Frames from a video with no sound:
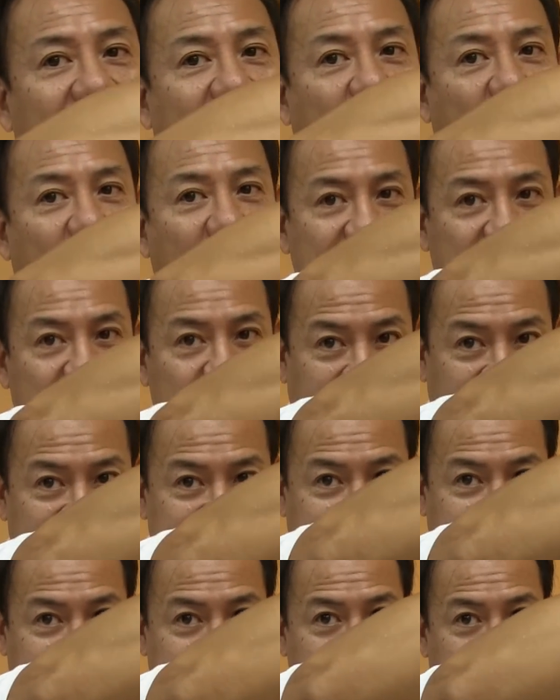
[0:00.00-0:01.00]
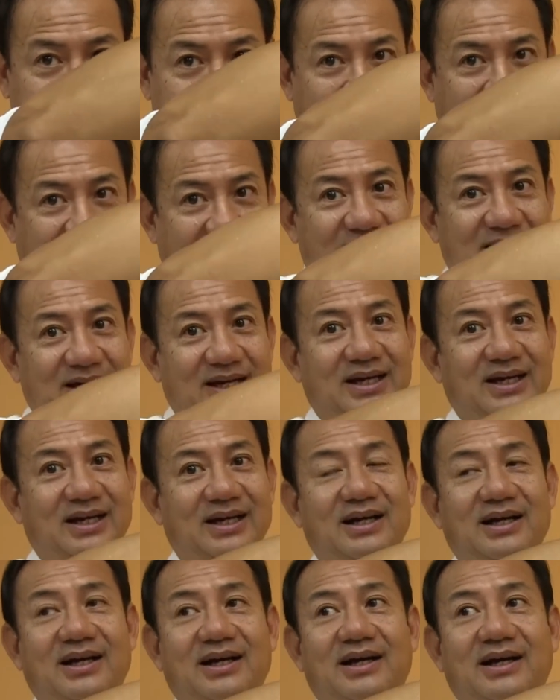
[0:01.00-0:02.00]
Always try turning back.
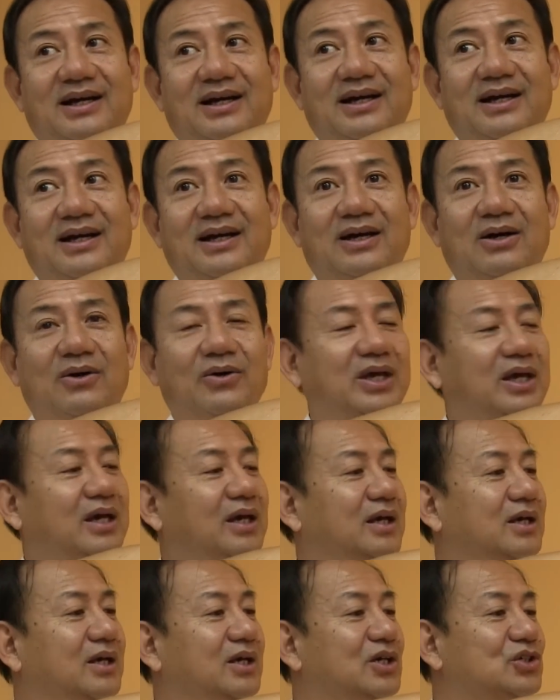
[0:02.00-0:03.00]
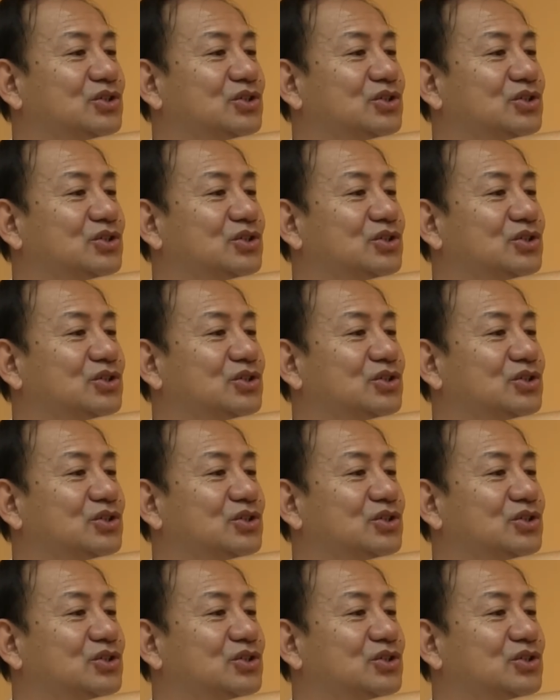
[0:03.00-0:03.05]
Okay?